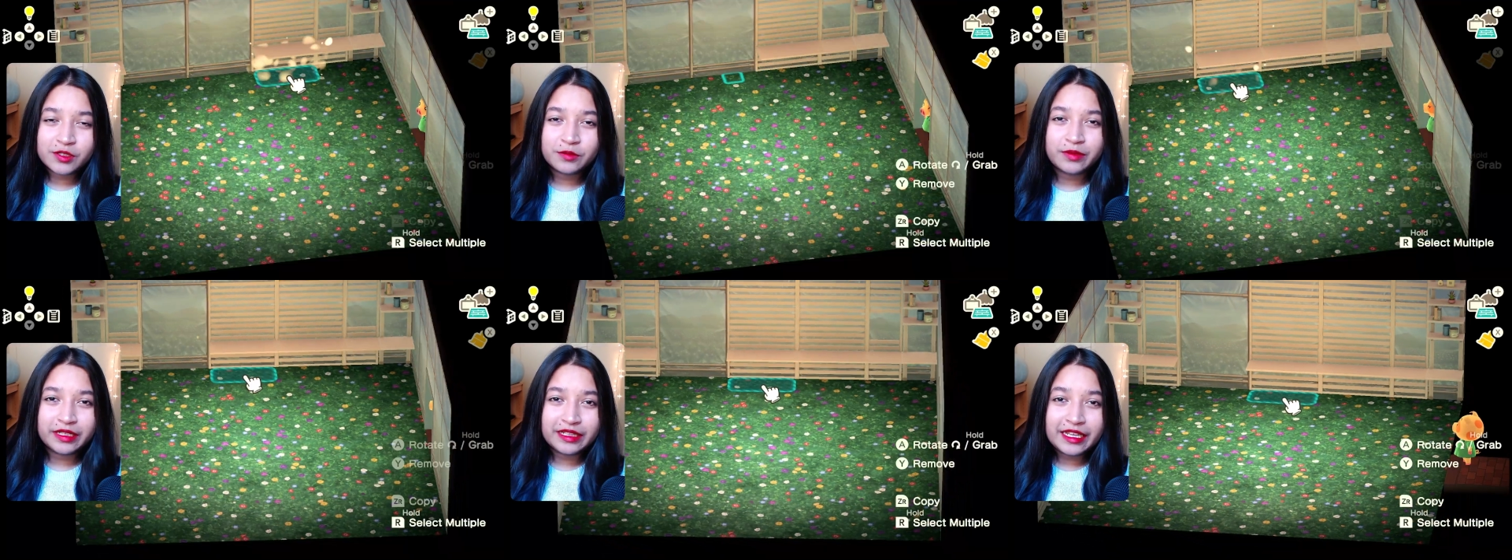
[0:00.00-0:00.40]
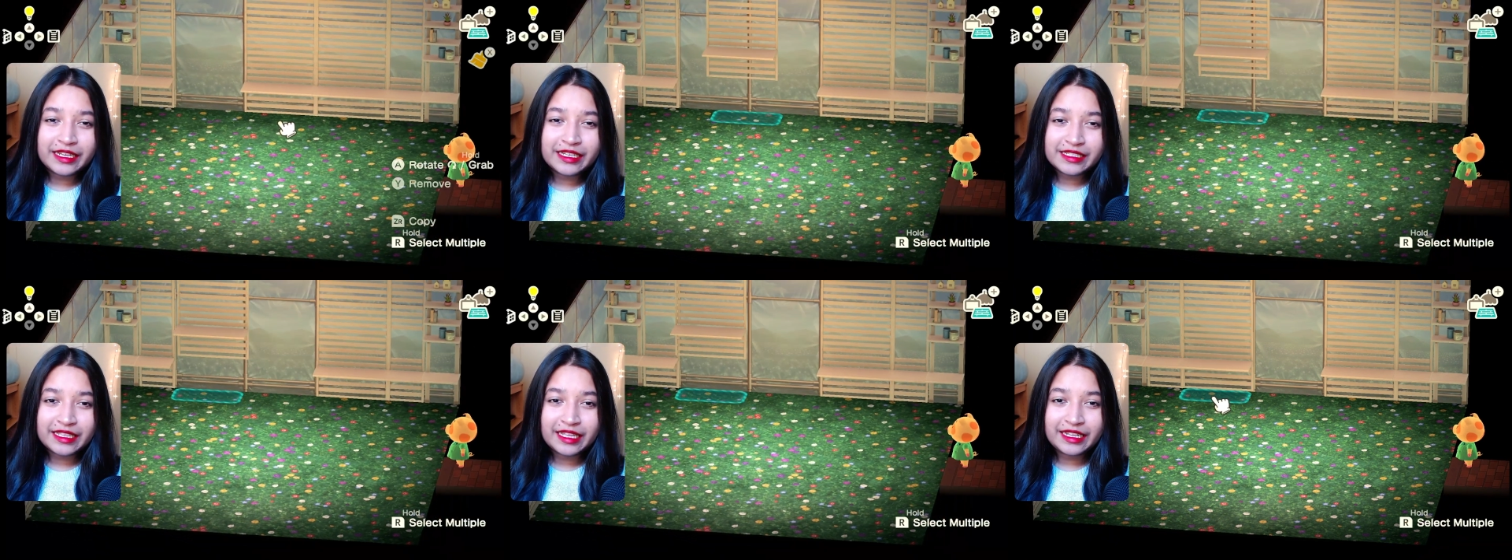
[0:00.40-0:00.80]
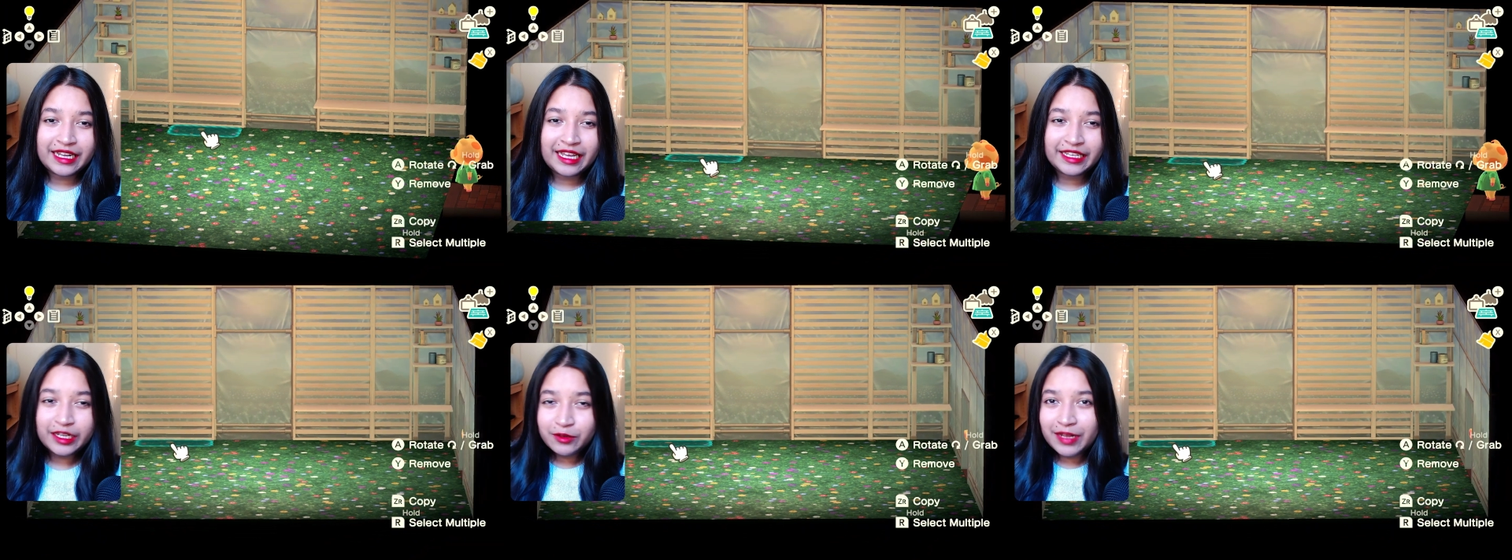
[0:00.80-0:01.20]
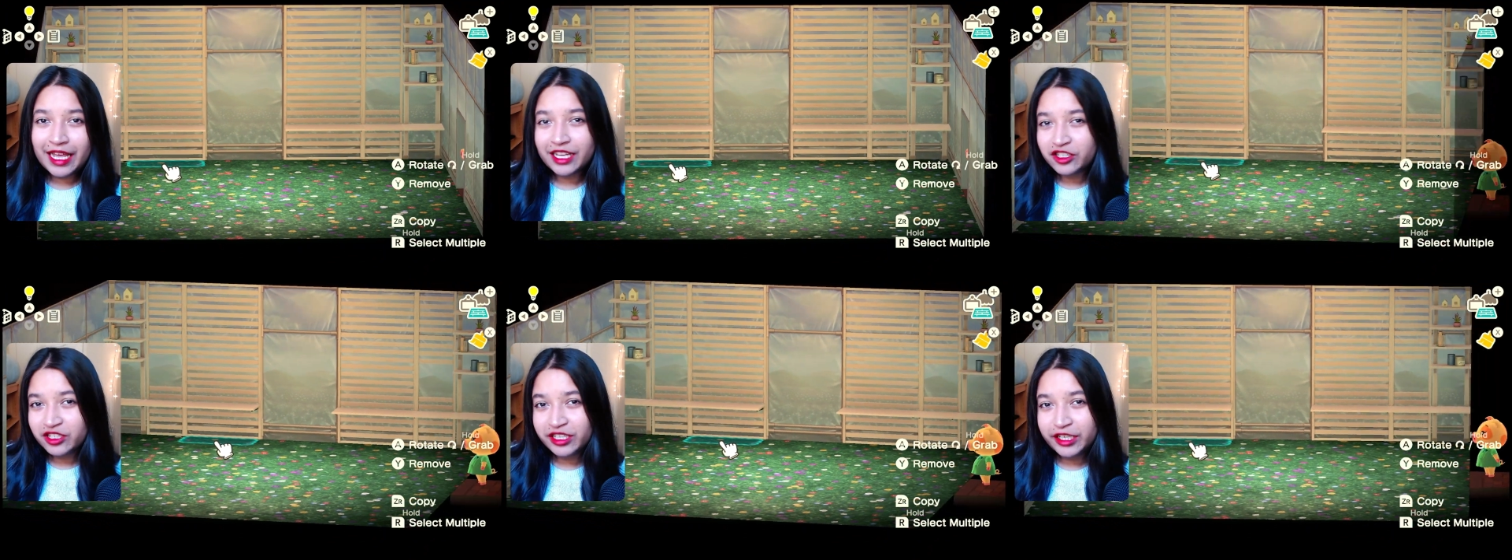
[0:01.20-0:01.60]
realized that I don't
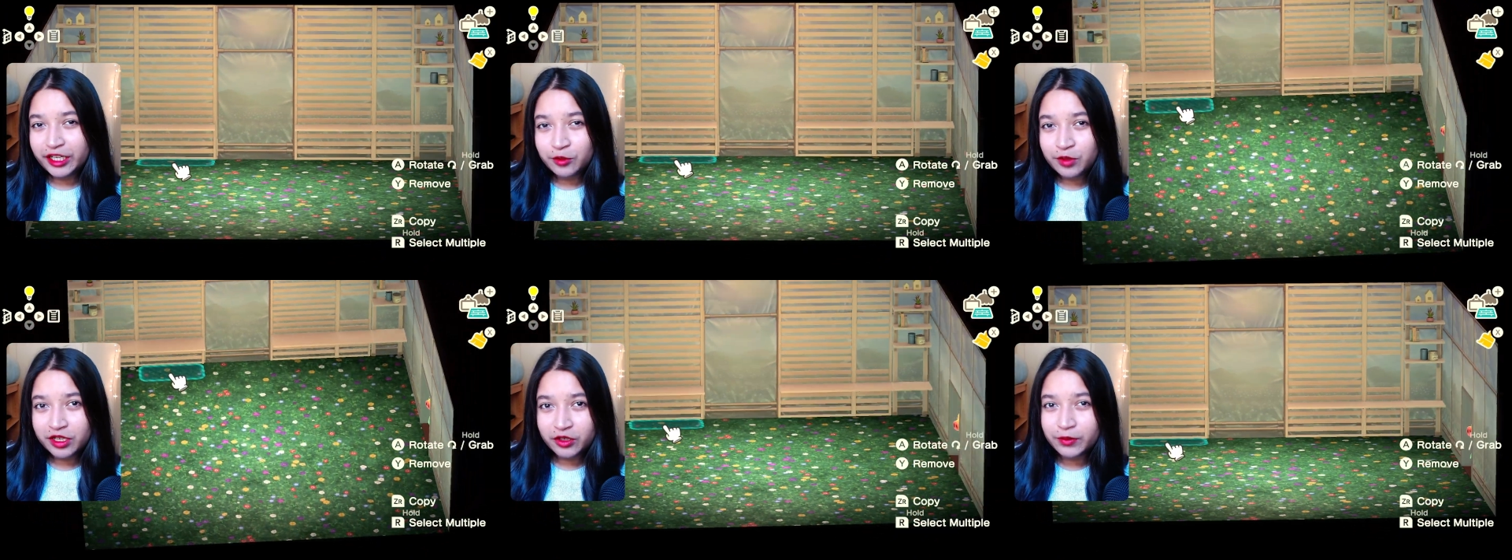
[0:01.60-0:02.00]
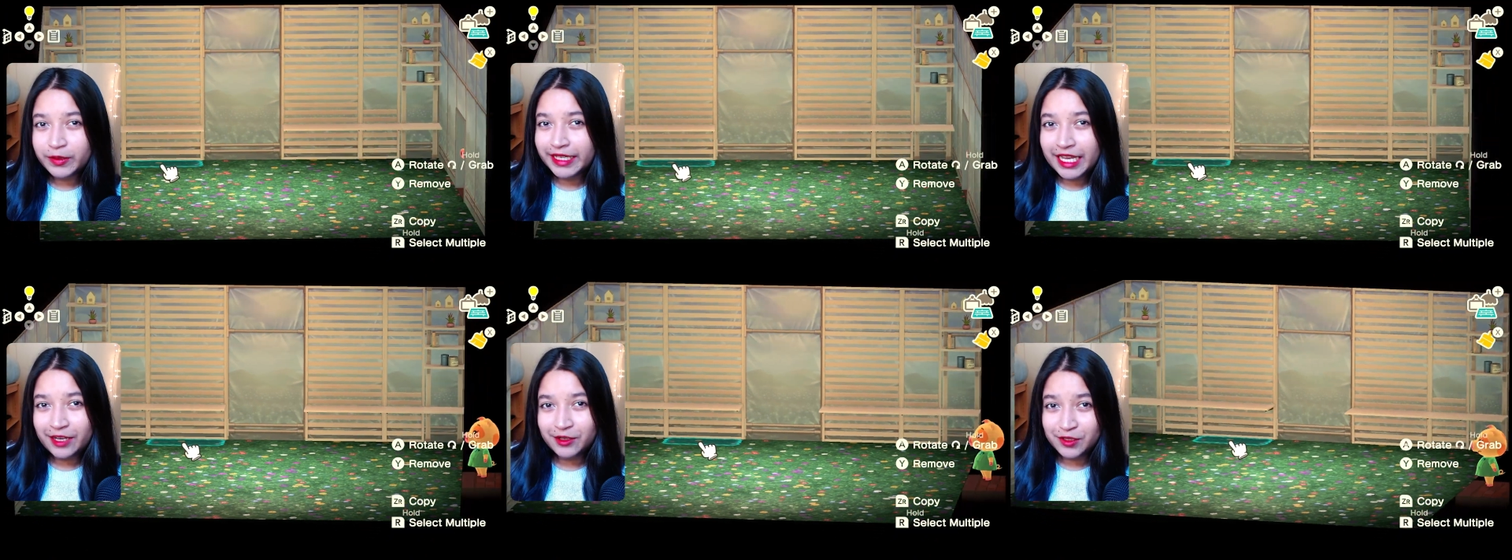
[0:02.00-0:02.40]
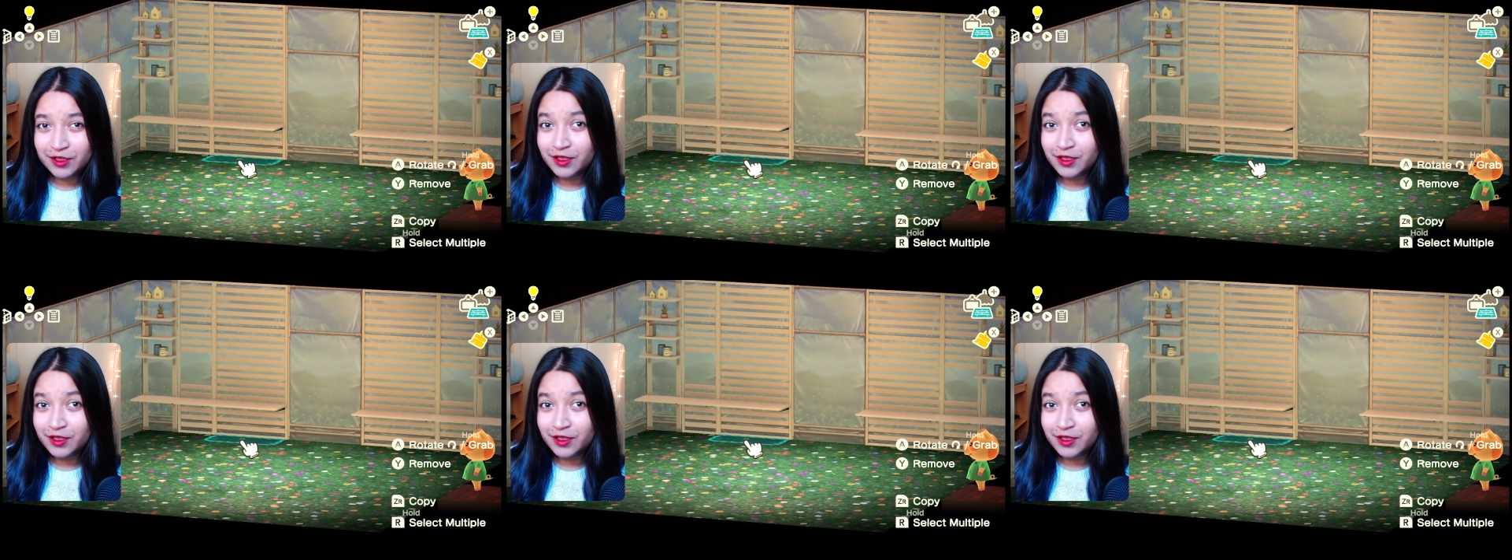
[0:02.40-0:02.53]
actually know what a greenhouse